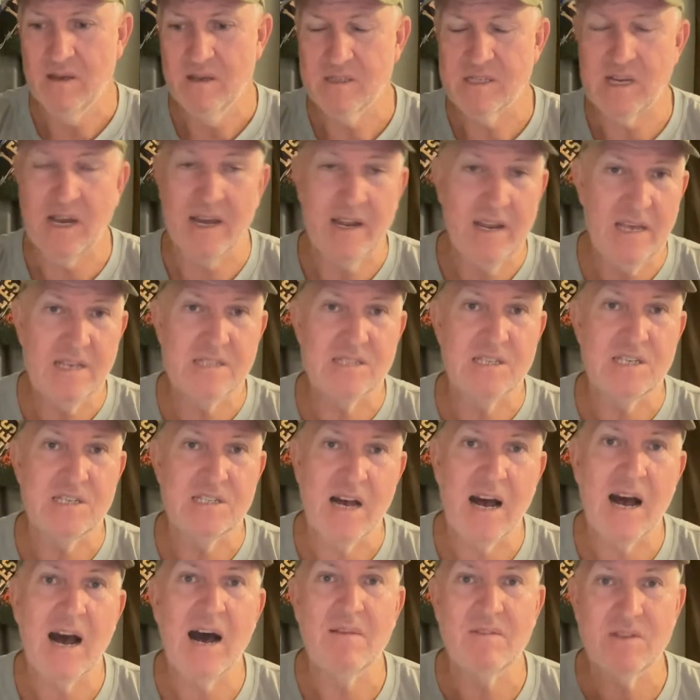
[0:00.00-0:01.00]
saying, here's his
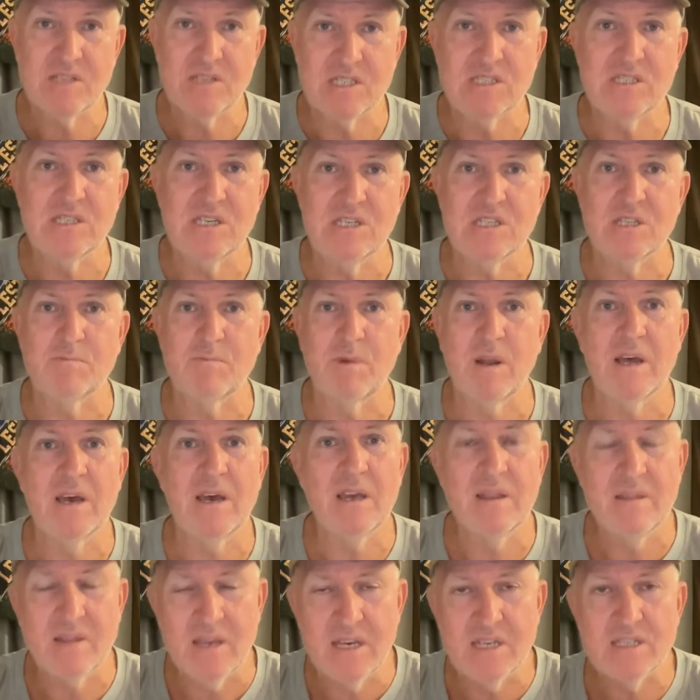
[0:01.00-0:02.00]
heart, this is his
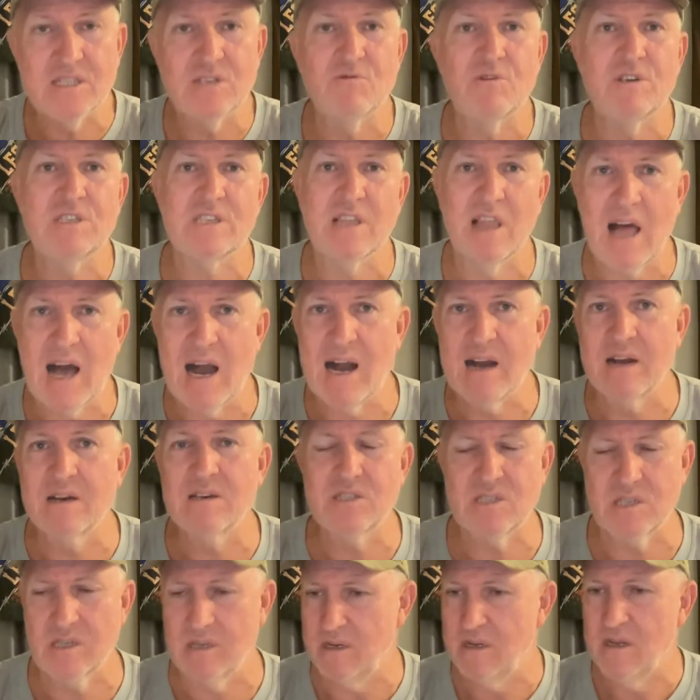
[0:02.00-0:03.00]
spleen, these are his
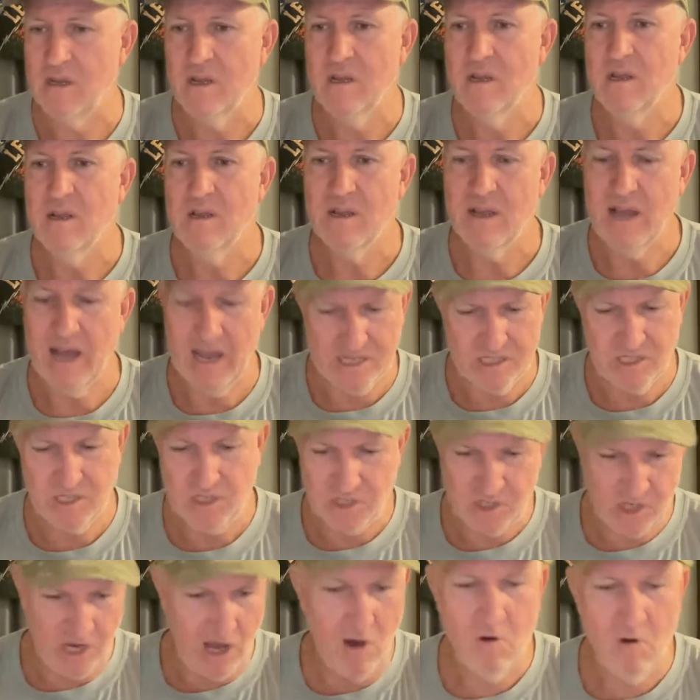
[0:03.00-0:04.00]
lungs, and actually
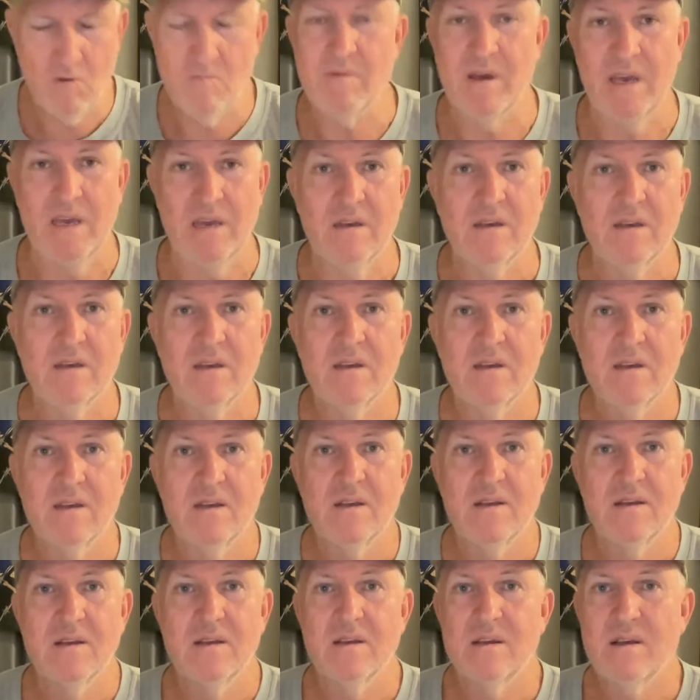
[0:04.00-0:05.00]
showing me.
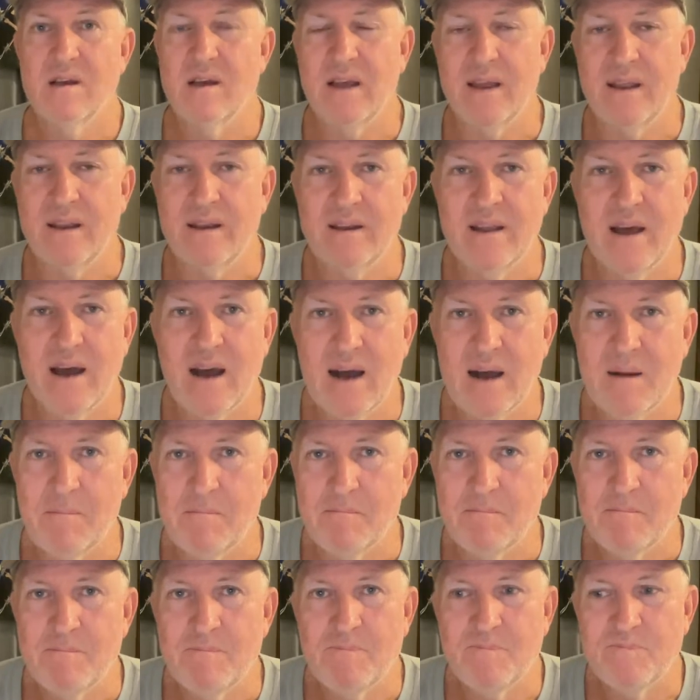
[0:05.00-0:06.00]
And
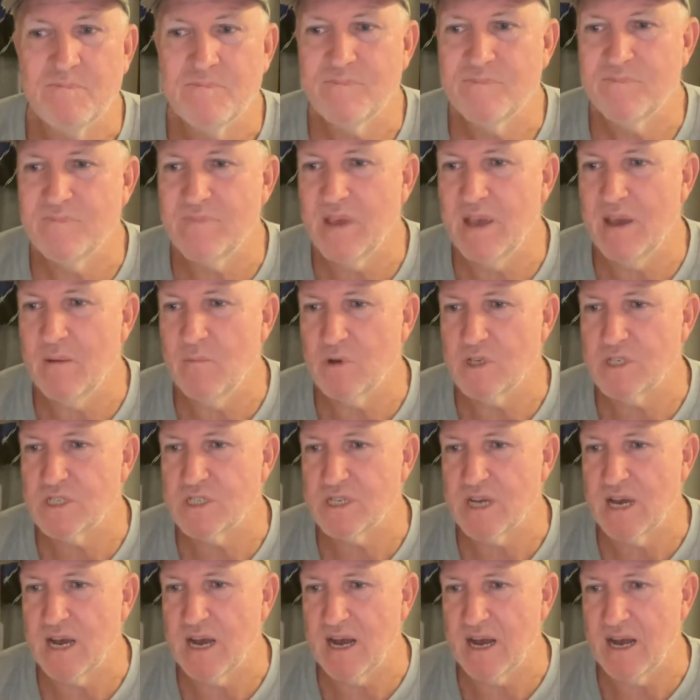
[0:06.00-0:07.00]
it was,
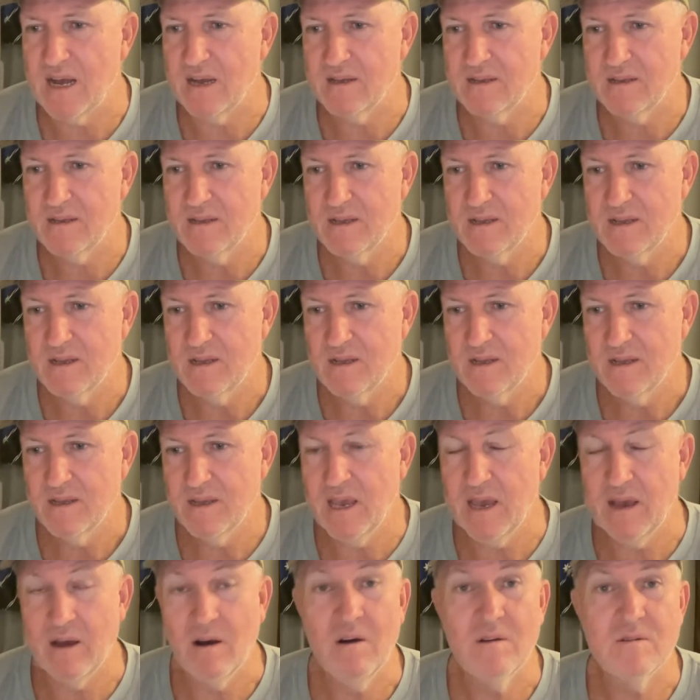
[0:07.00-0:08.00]

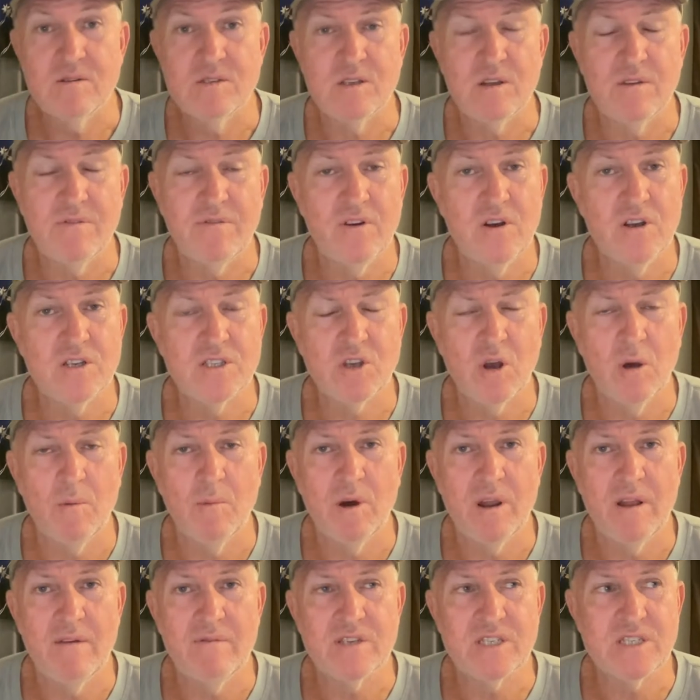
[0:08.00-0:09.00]
it was the first time
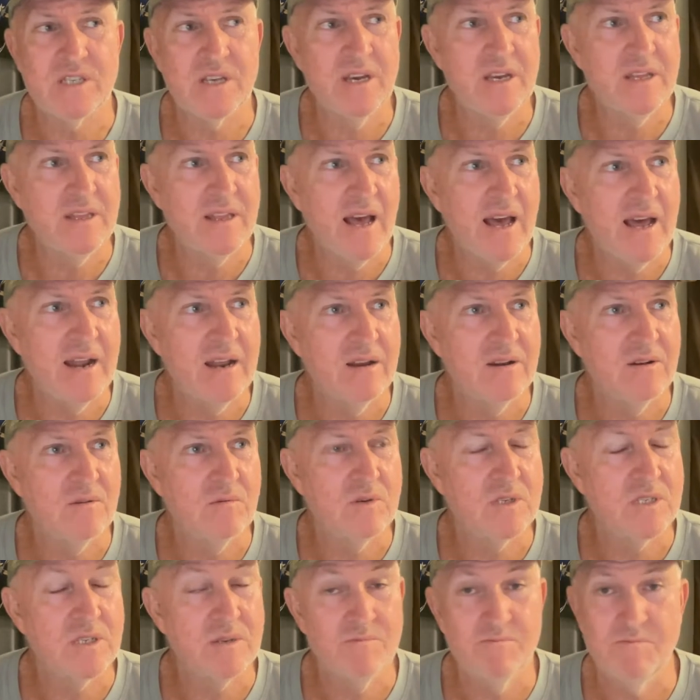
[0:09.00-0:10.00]
I'd ever seen that. And it
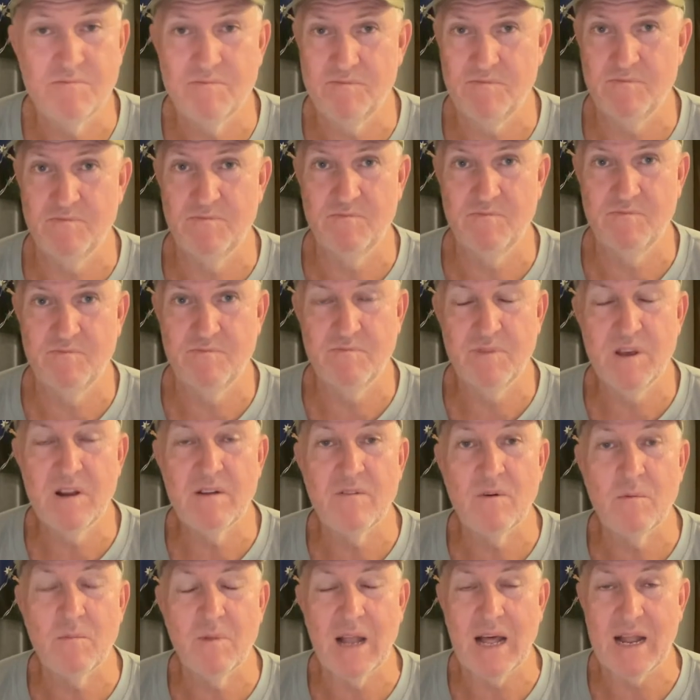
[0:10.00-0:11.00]
was a bit of
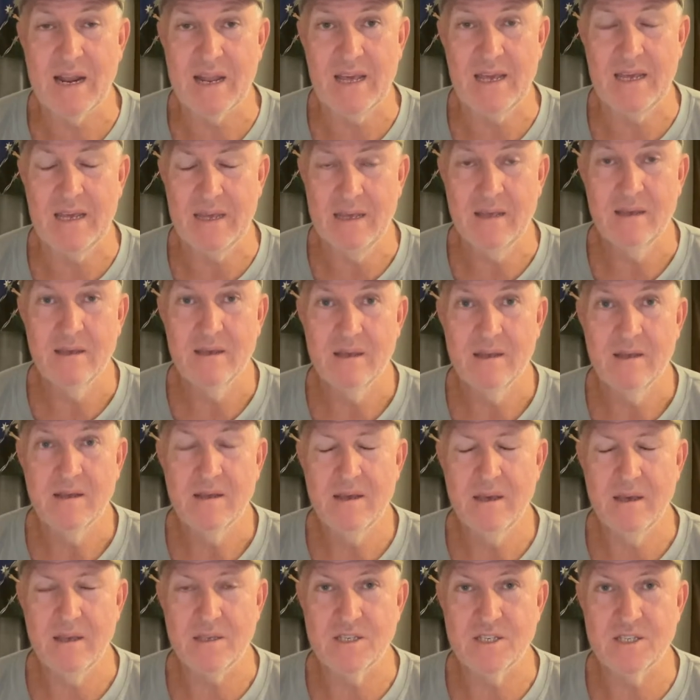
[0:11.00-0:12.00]
a bloody,
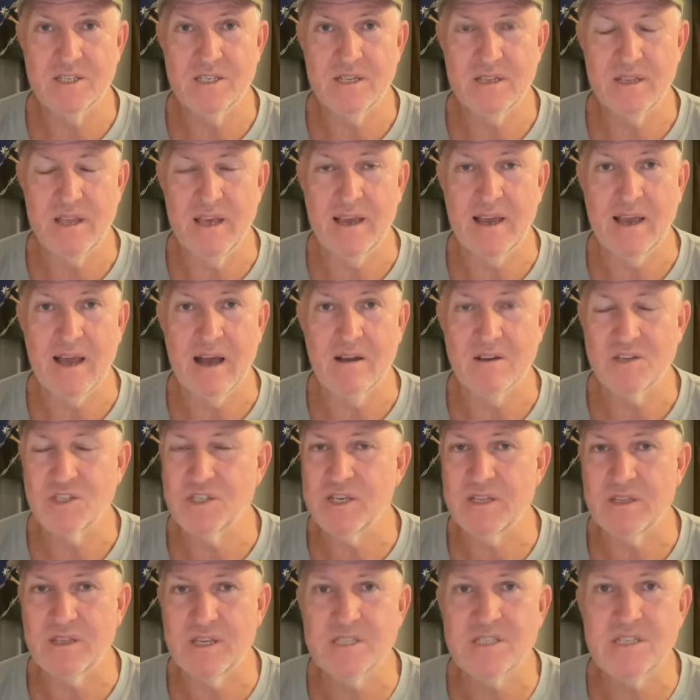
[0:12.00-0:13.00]
just sitting there going,
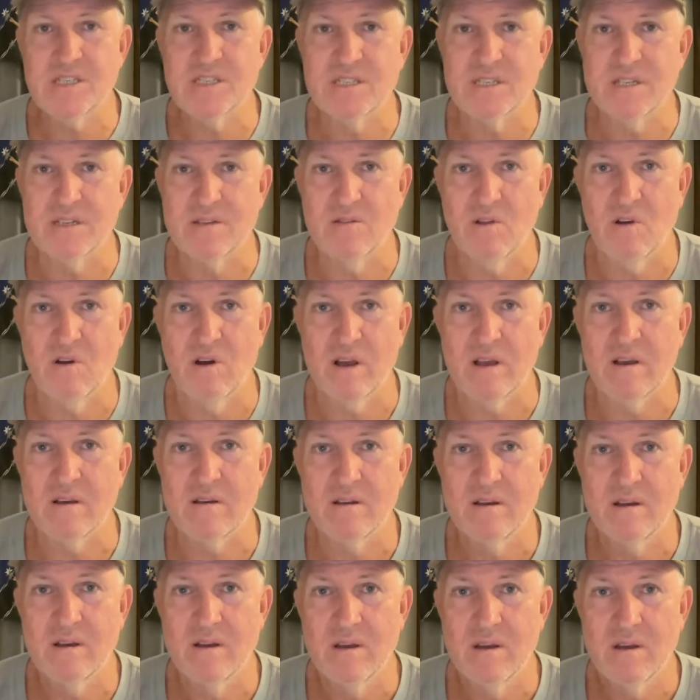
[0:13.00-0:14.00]
shit, this isn't like
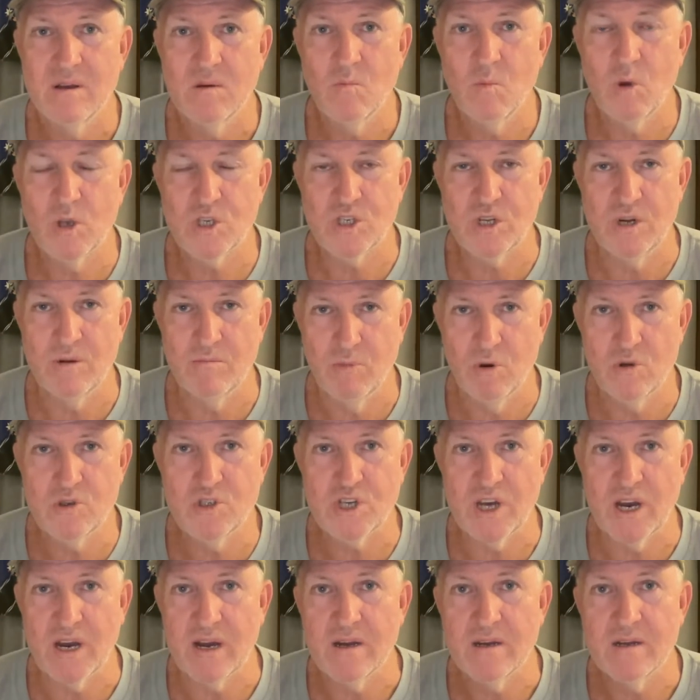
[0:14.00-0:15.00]
watching a
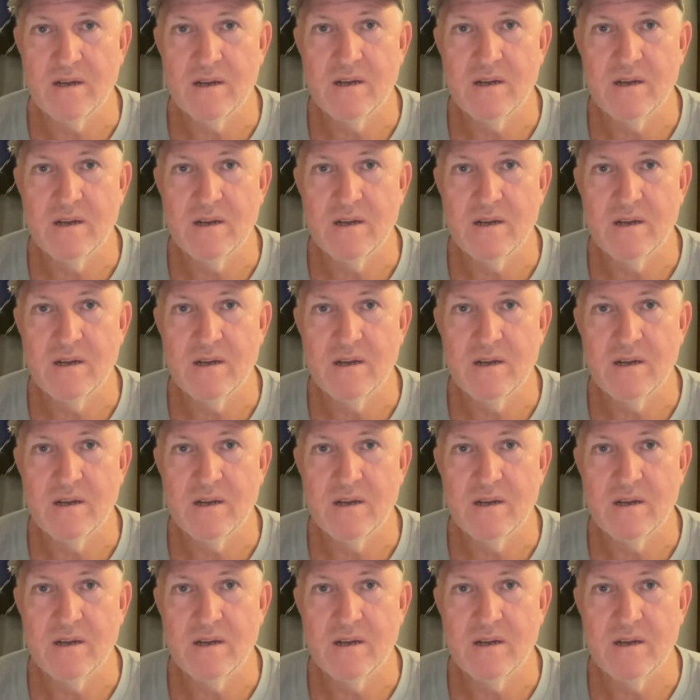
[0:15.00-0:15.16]
butcher